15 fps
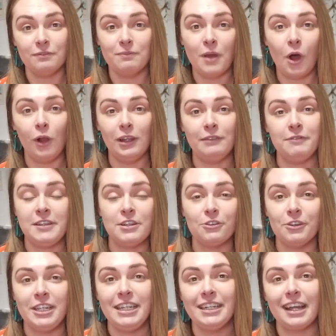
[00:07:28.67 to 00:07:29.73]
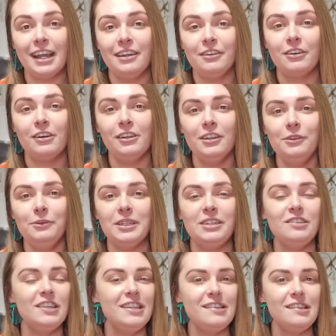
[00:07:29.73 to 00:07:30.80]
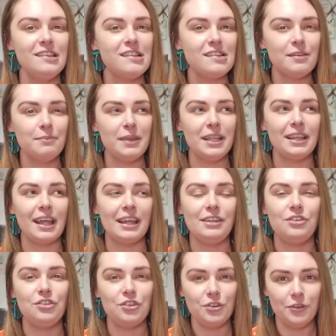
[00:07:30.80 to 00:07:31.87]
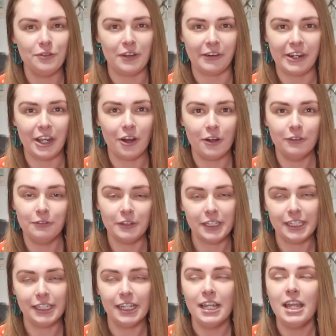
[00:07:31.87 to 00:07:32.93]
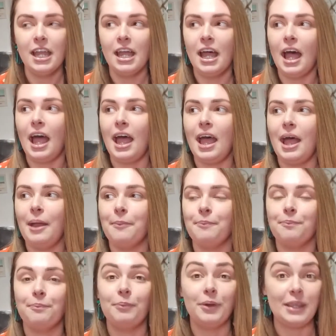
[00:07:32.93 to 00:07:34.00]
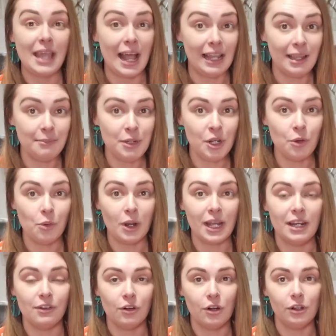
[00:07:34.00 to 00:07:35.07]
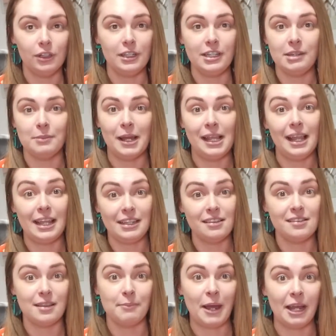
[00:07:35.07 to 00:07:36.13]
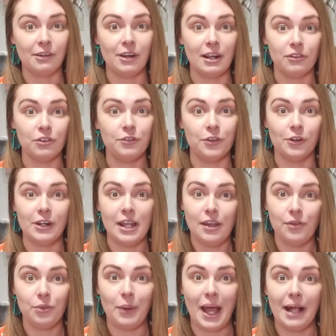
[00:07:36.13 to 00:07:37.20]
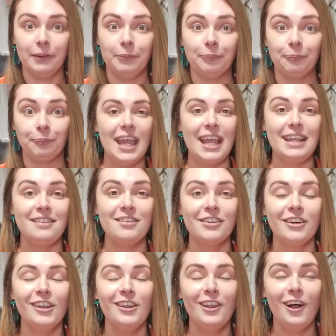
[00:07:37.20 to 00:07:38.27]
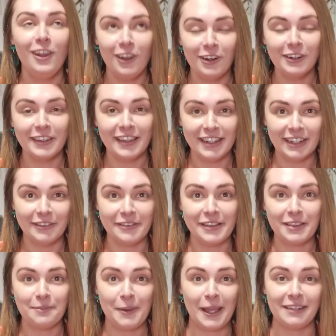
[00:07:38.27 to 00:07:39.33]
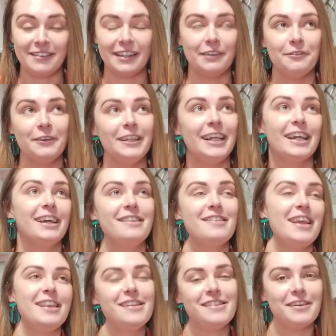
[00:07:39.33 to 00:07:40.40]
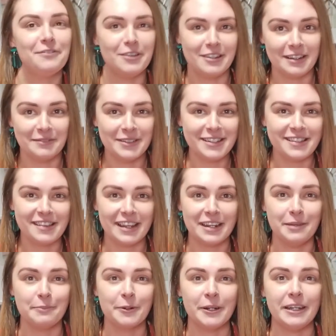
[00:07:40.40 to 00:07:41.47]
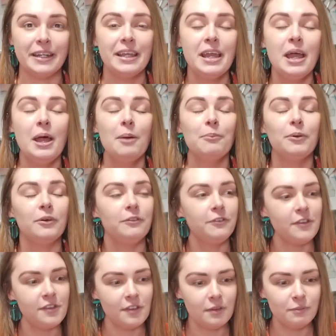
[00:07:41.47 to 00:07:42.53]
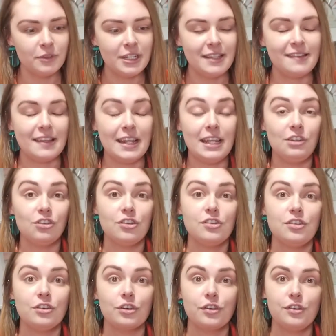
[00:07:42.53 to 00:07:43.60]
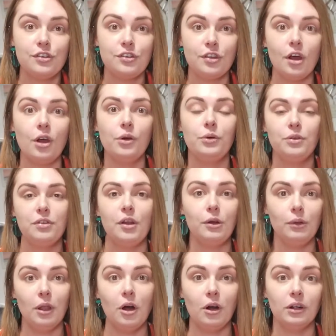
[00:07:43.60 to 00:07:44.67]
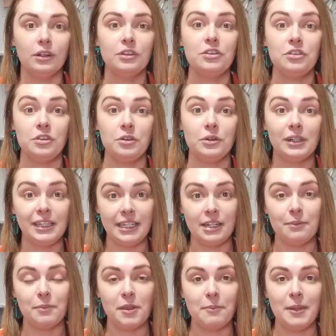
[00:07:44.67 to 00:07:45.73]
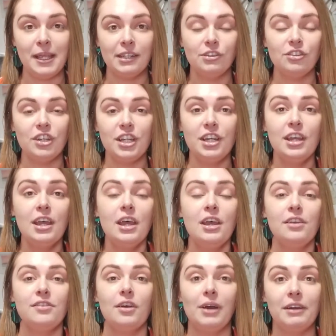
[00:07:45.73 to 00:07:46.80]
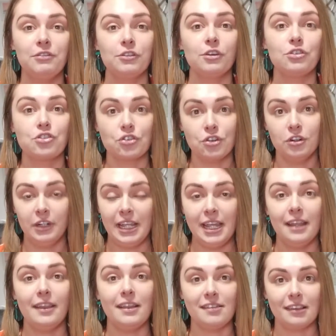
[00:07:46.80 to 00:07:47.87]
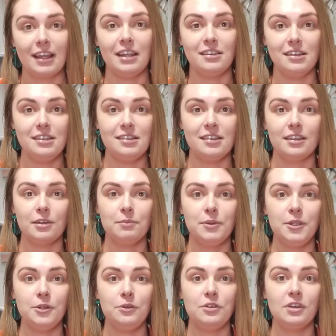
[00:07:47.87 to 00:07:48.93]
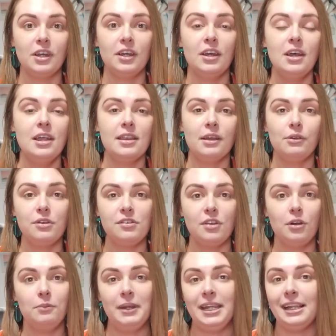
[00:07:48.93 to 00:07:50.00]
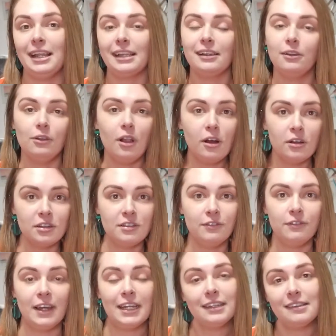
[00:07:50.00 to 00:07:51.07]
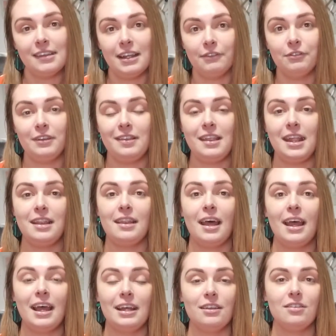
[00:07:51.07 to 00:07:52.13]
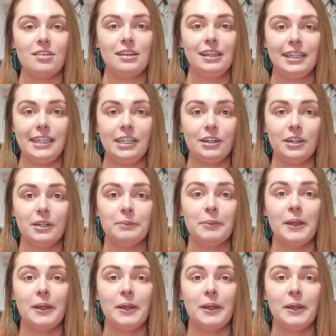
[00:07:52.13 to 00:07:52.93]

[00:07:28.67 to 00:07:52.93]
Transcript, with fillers: olivey green kind of colour, which isn't something that I do very often. Um, but yeah, let me know what kind of colour you might like as the background for it as well. It took a lot longer than I was expecting. I feel like I say this every time I design a print, but for some reason it just took so, so long to clean up the picture. So after I'd drawn it and then scanned it into the computer, there were so many like little artifacts and everything that I had to clean up